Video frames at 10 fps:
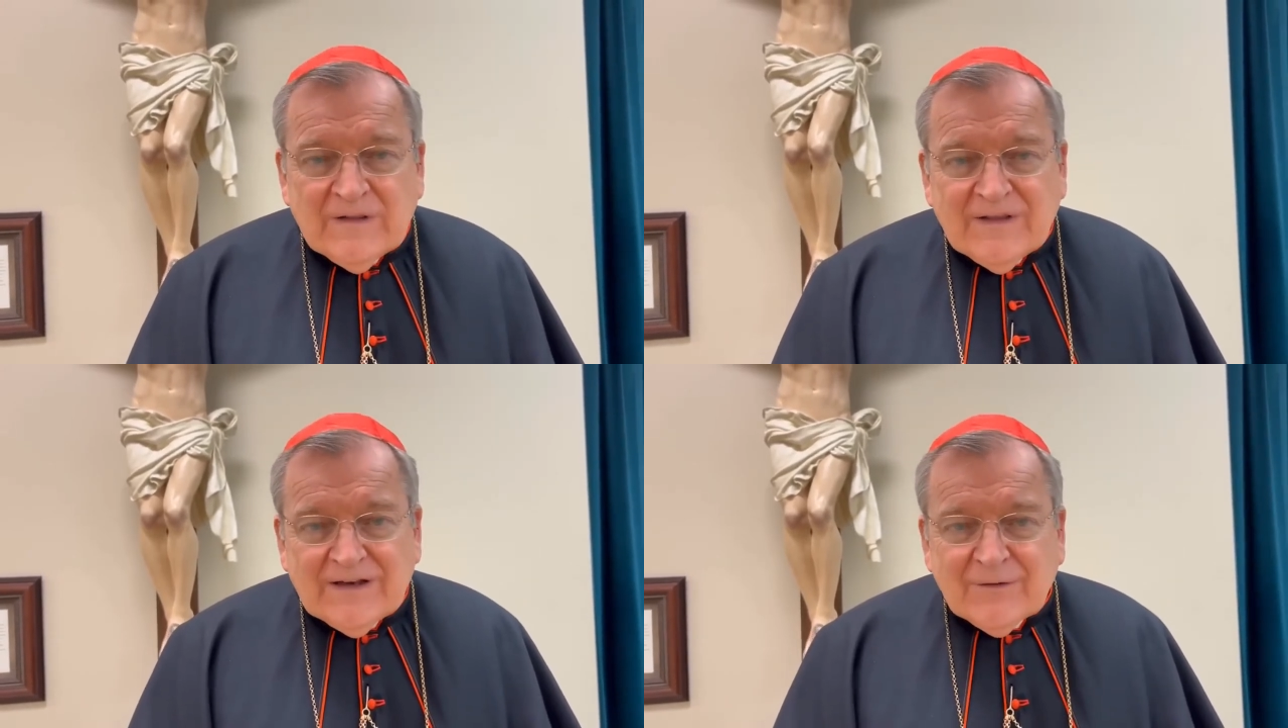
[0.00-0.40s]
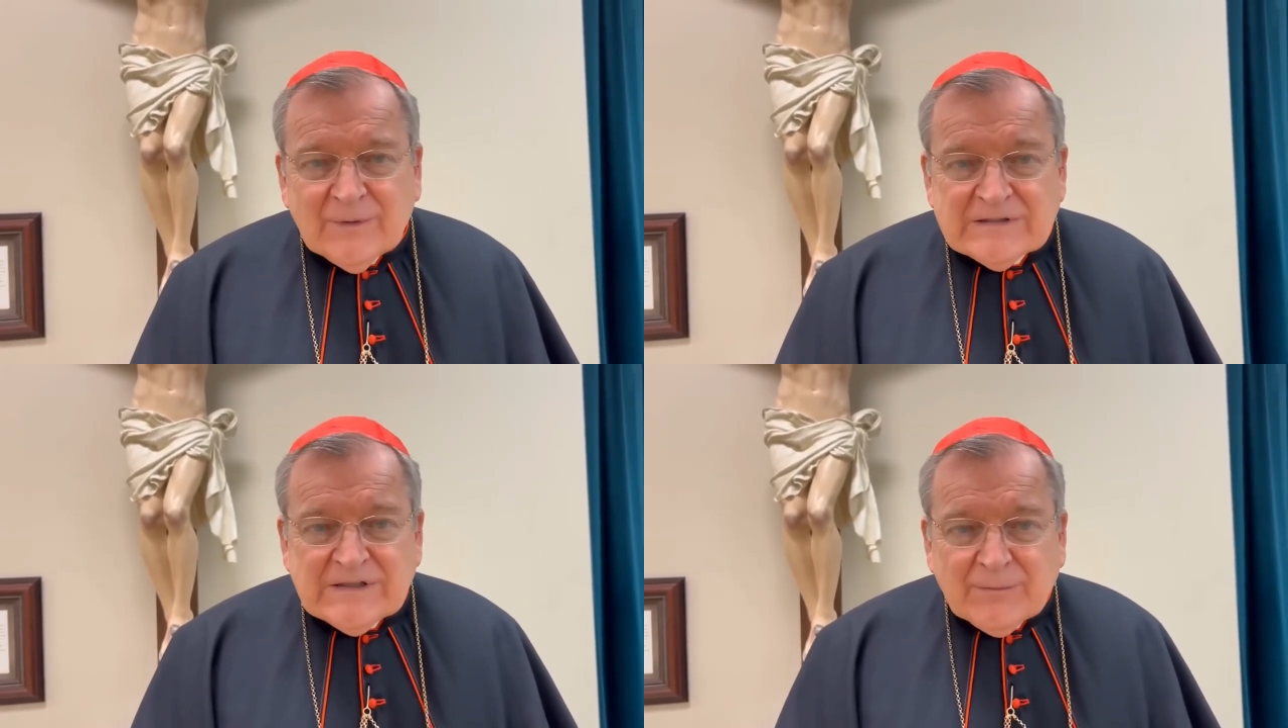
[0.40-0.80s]
that it
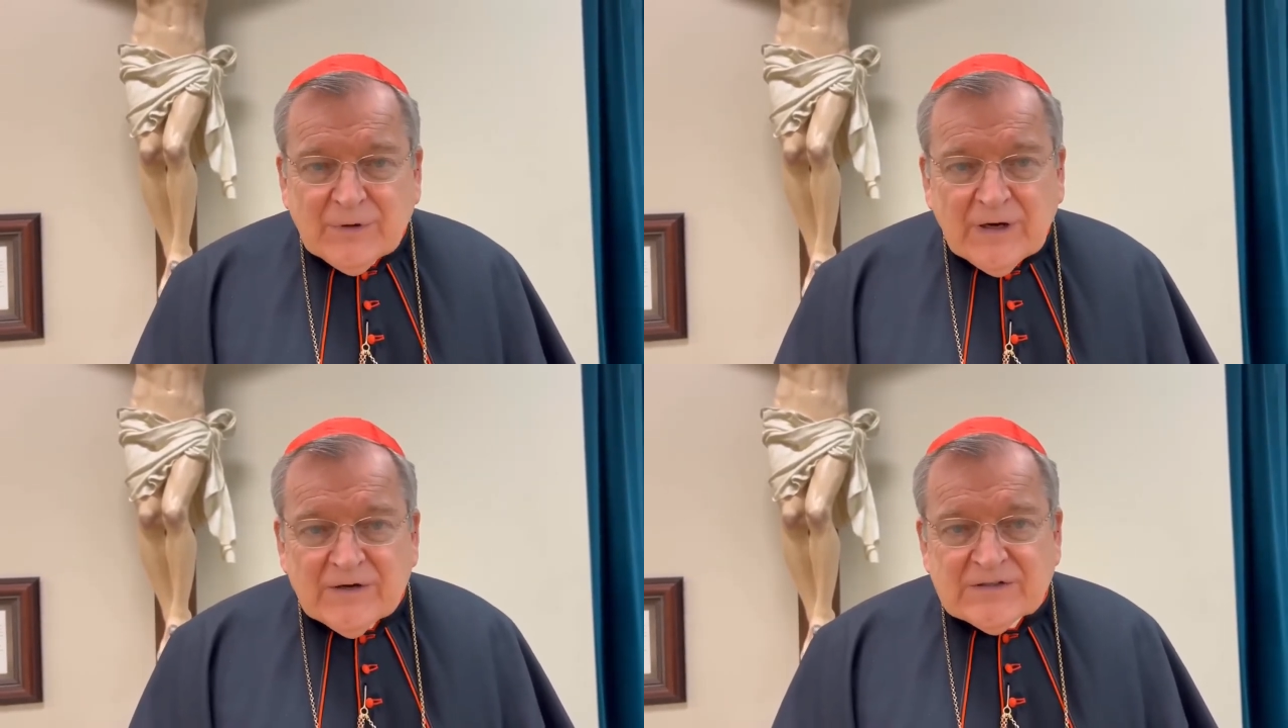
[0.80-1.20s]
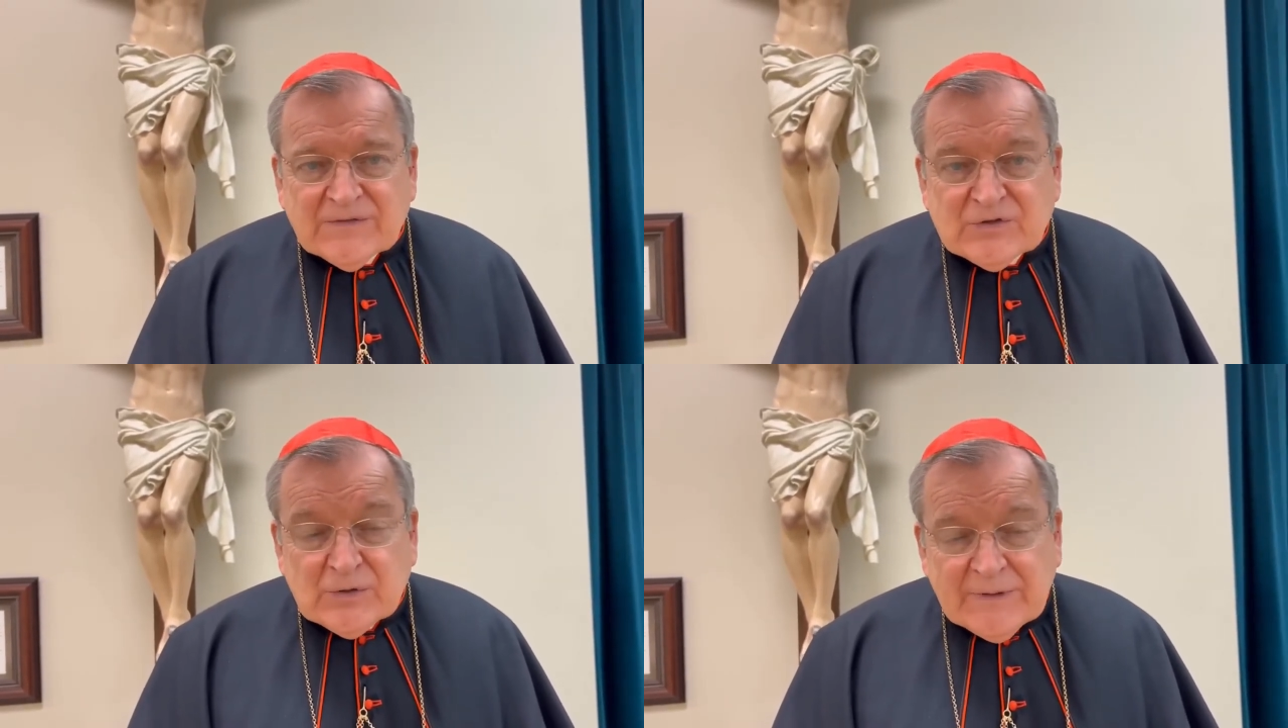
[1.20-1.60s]
was the prayers
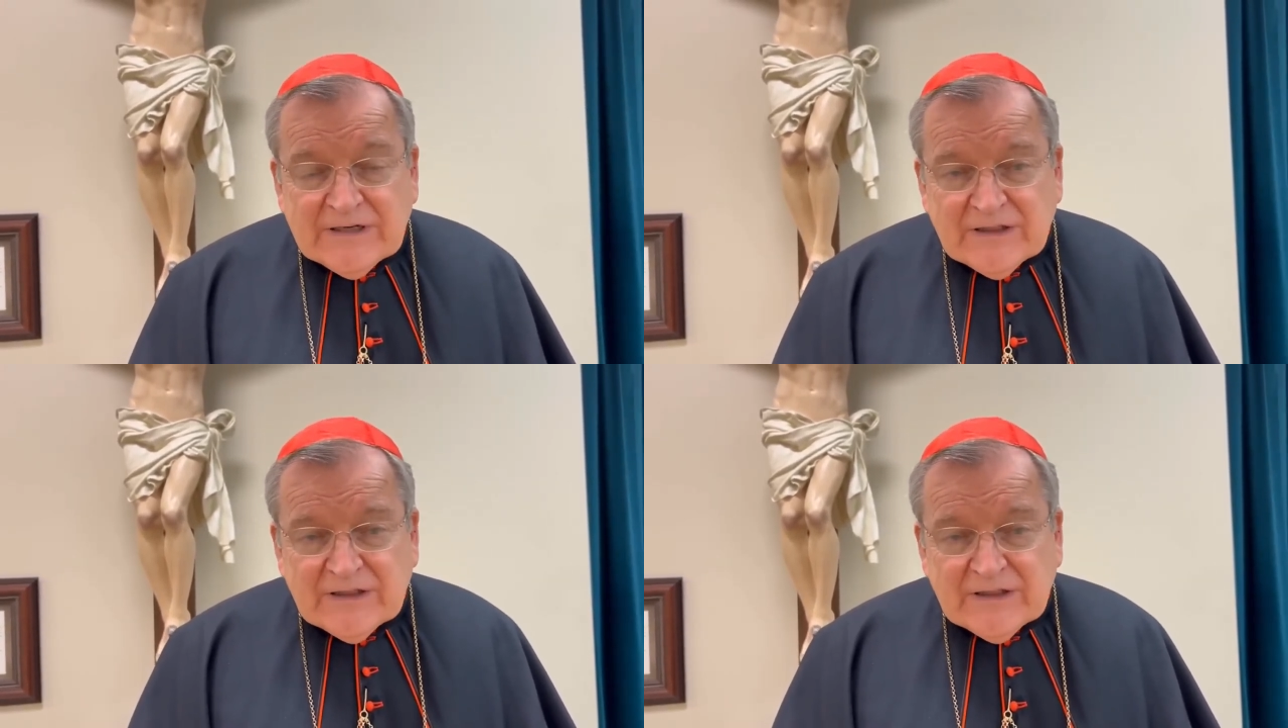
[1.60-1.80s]
of so many,